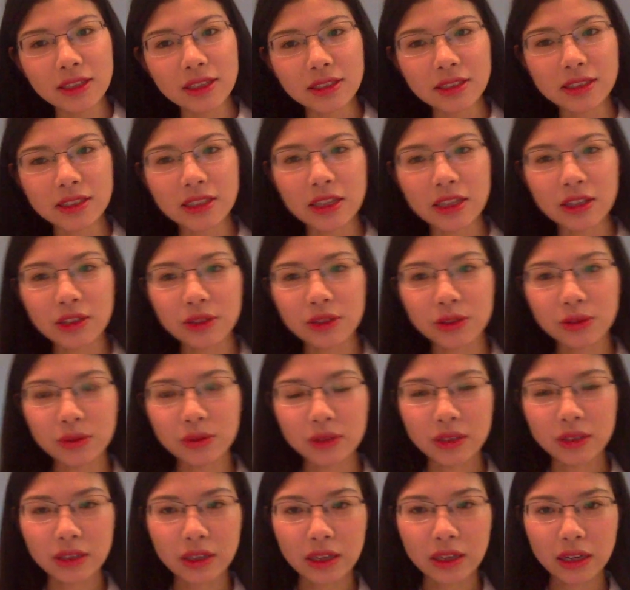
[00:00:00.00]
So
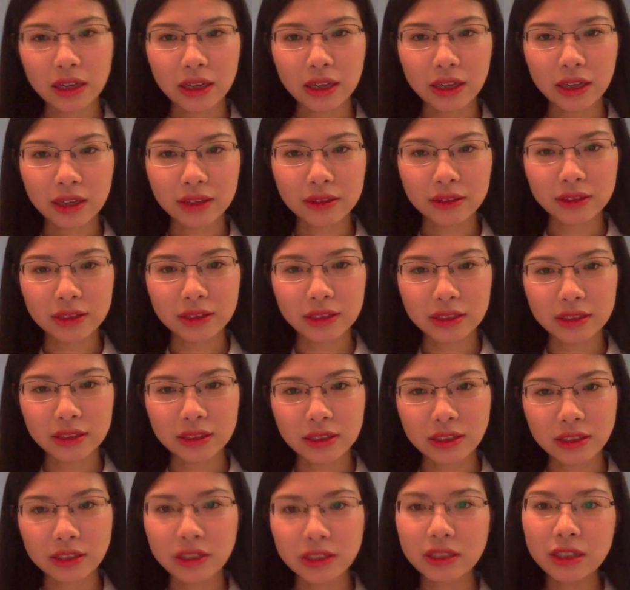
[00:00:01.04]

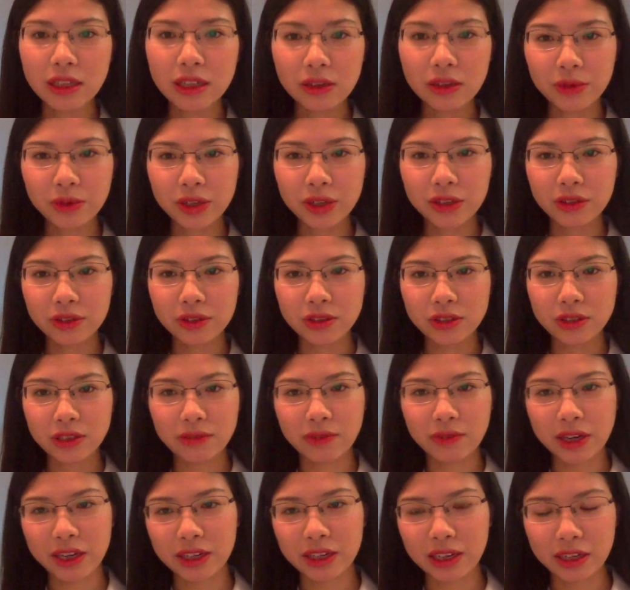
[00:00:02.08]
today we're going to
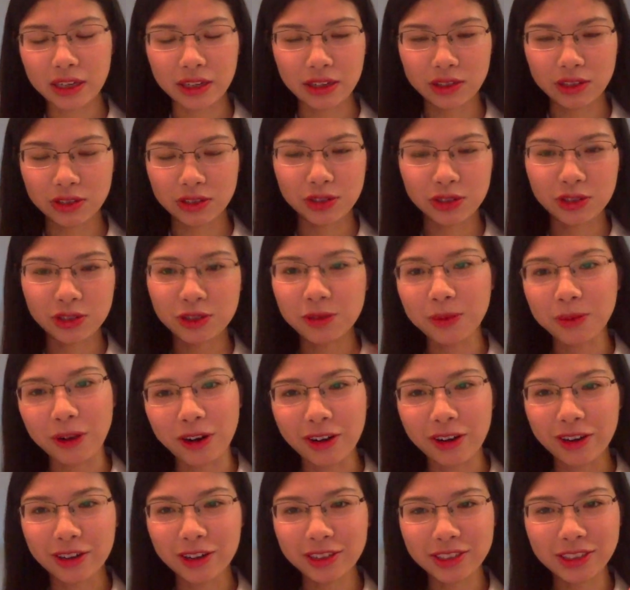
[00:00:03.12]
divide into two
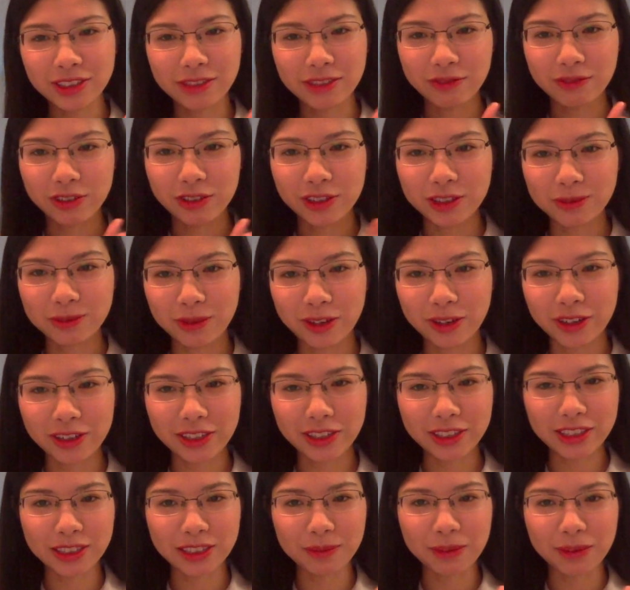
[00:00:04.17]
parts. The first part
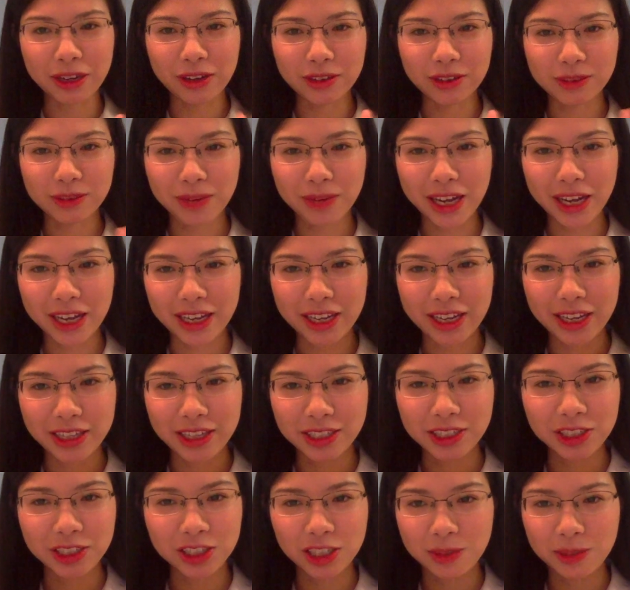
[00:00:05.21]
is about my
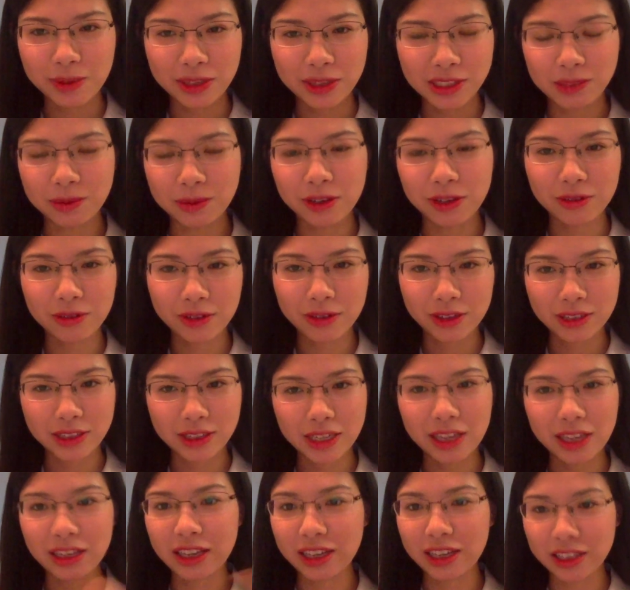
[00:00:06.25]
internship experience
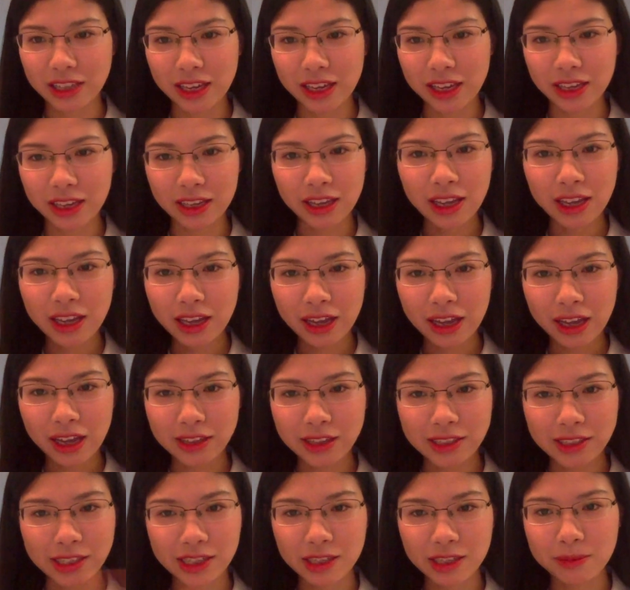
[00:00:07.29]
at LinkedIn, and
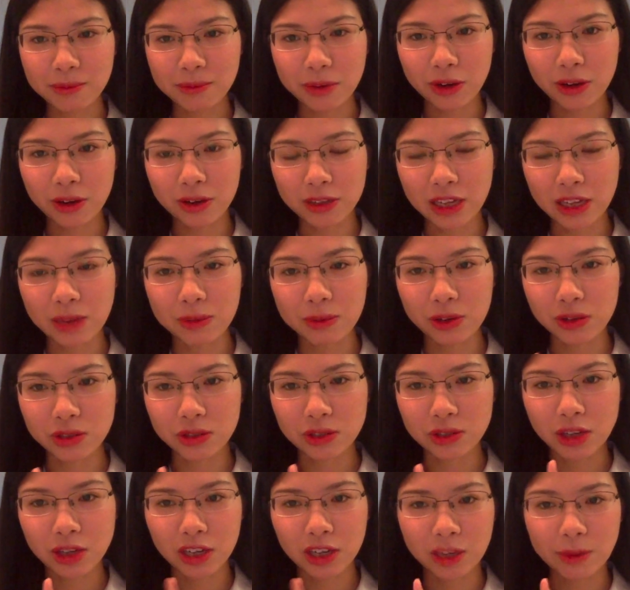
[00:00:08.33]
the second part I'm going to
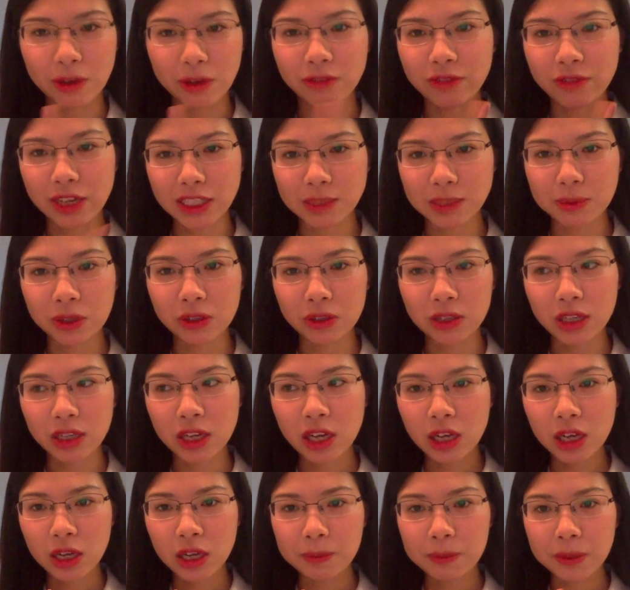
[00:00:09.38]
talk about Facebook.
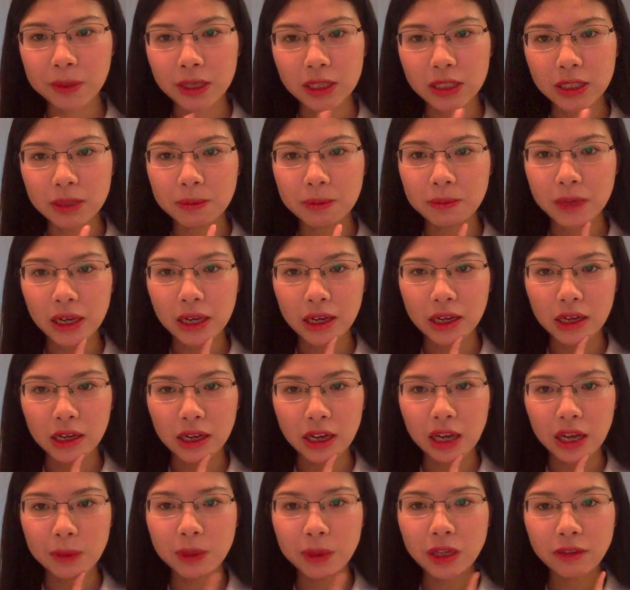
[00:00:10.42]
But
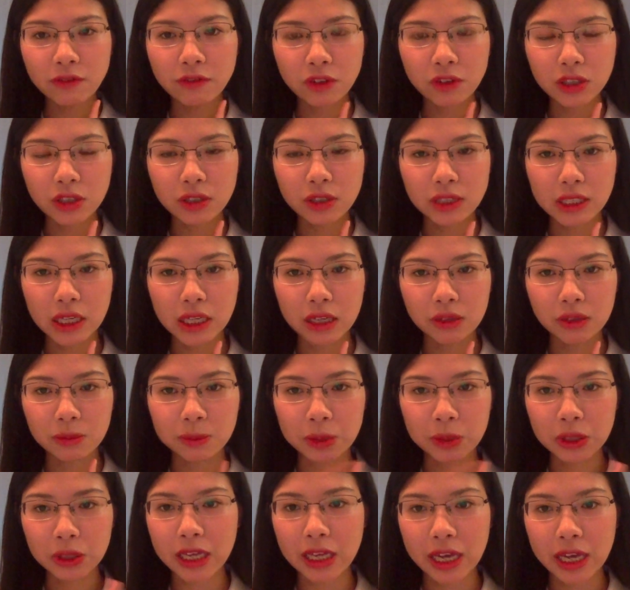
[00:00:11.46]
I'm going to focus on
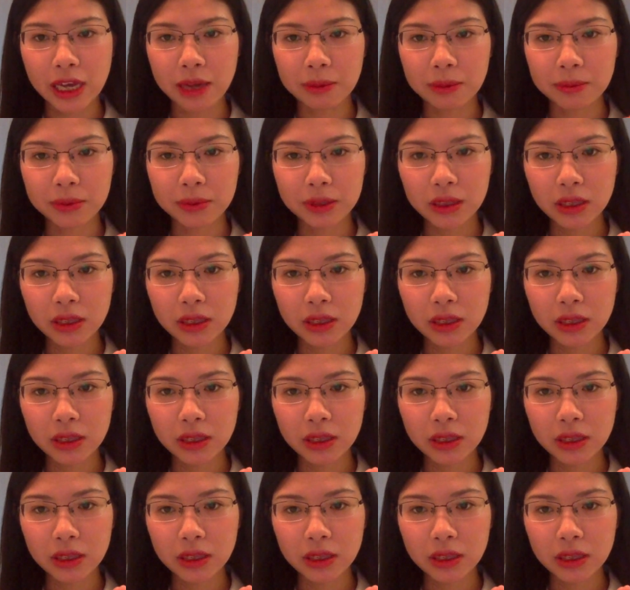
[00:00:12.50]
bootcamp.